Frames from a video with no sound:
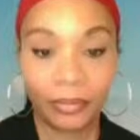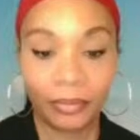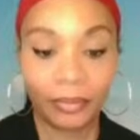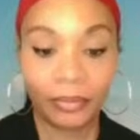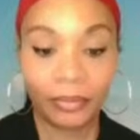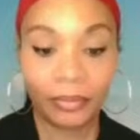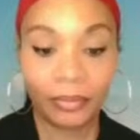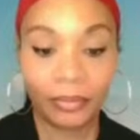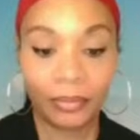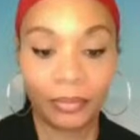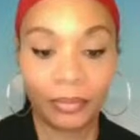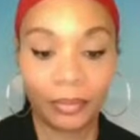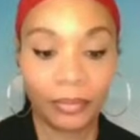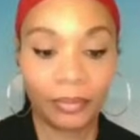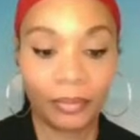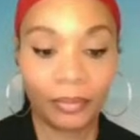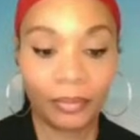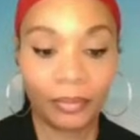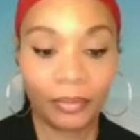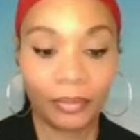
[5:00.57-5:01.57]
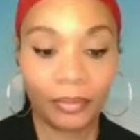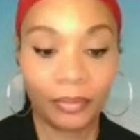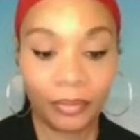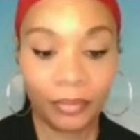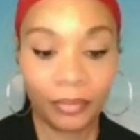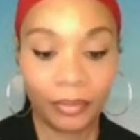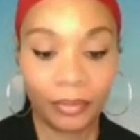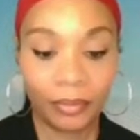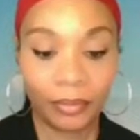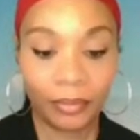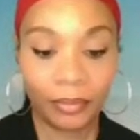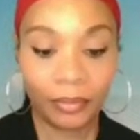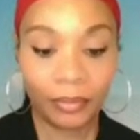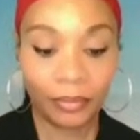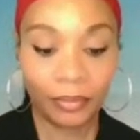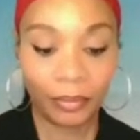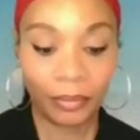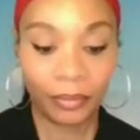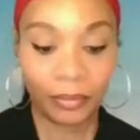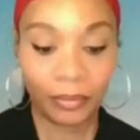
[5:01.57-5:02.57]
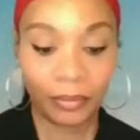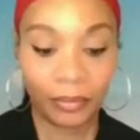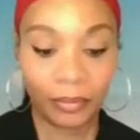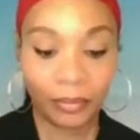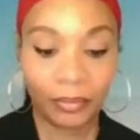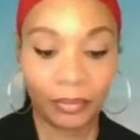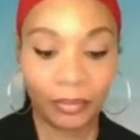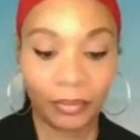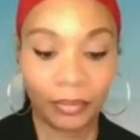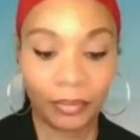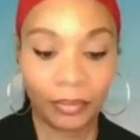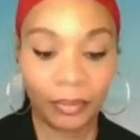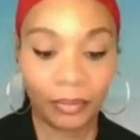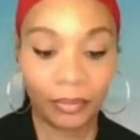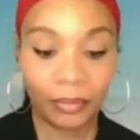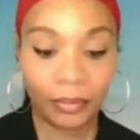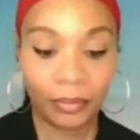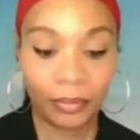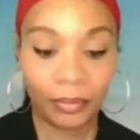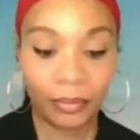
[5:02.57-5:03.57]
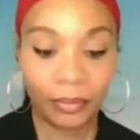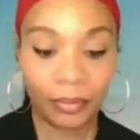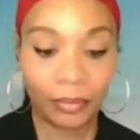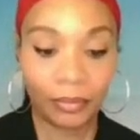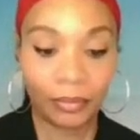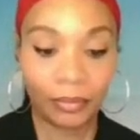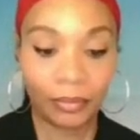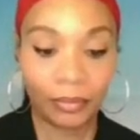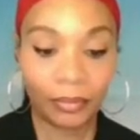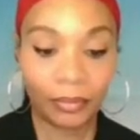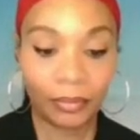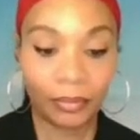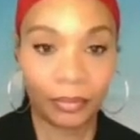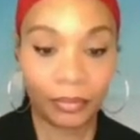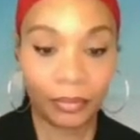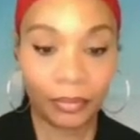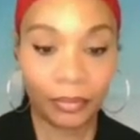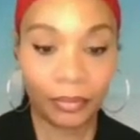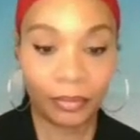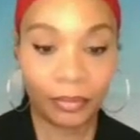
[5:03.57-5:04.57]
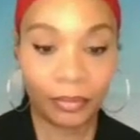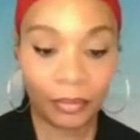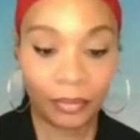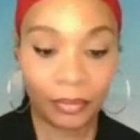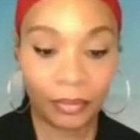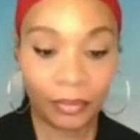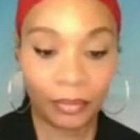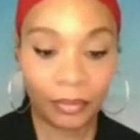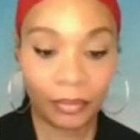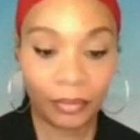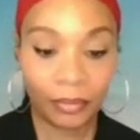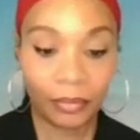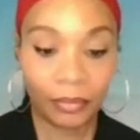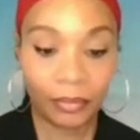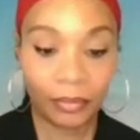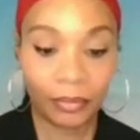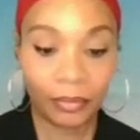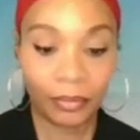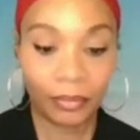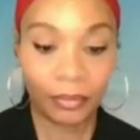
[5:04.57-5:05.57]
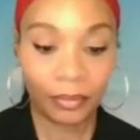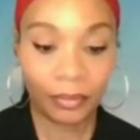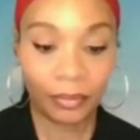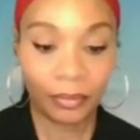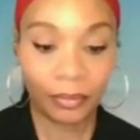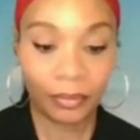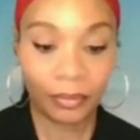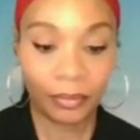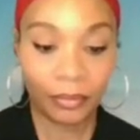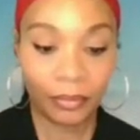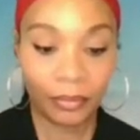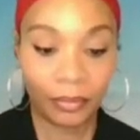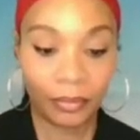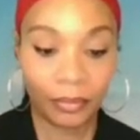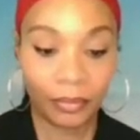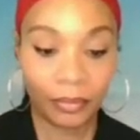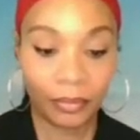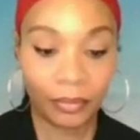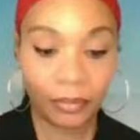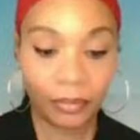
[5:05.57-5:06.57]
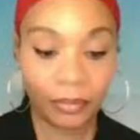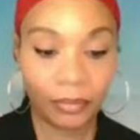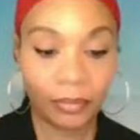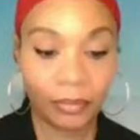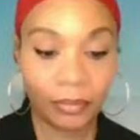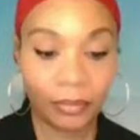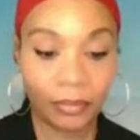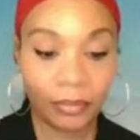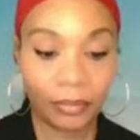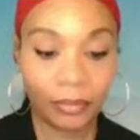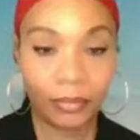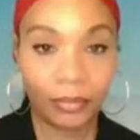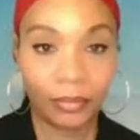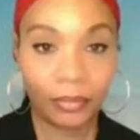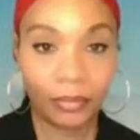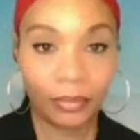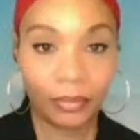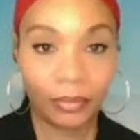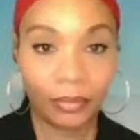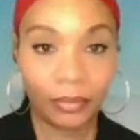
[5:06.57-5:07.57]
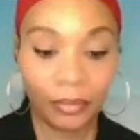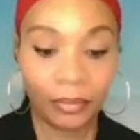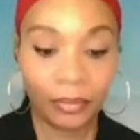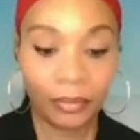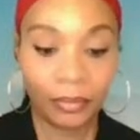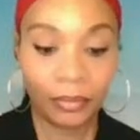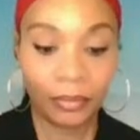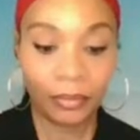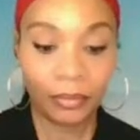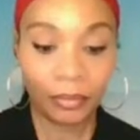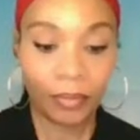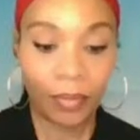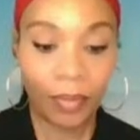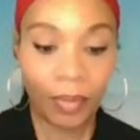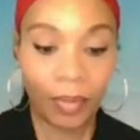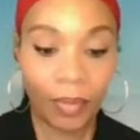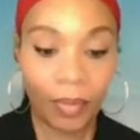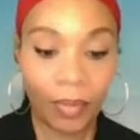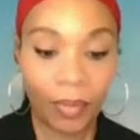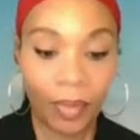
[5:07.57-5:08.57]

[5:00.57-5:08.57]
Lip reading: (not speaking)